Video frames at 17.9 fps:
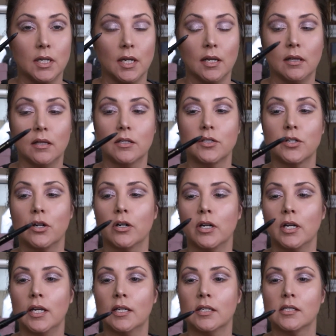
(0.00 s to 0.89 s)
Take the
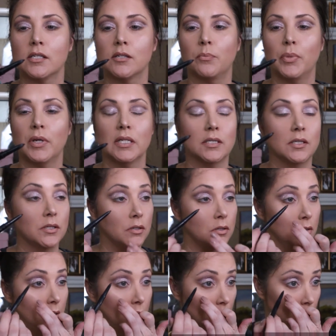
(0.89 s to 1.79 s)
Tardiest
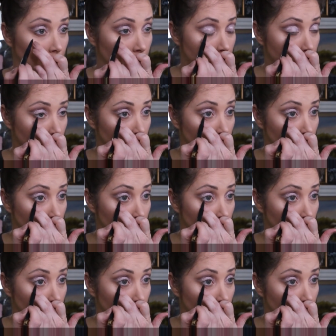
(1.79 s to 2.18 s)
pencil in